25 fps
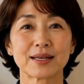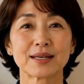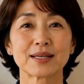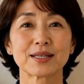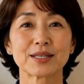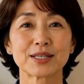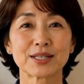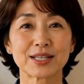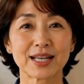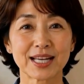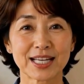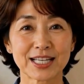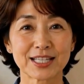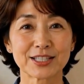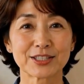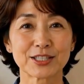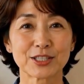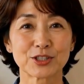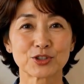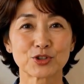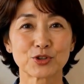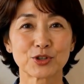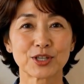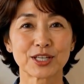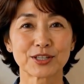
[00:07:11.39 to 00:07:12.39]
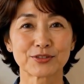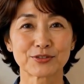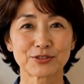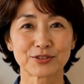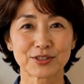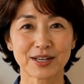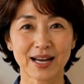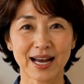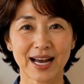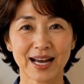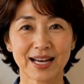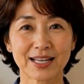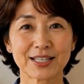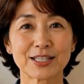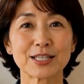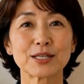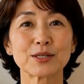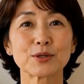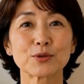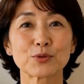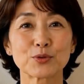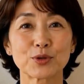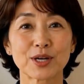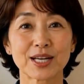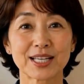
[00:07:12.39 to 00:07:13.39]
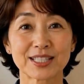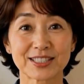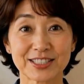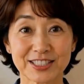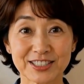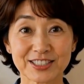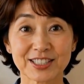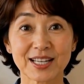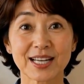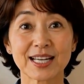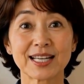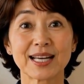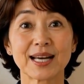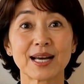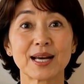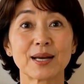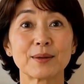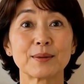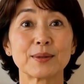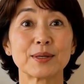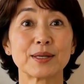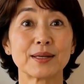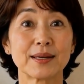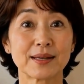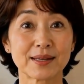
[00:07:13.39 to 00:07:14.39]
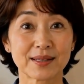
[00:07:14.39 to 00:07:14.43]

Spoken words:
Lay the tray flat, right side up.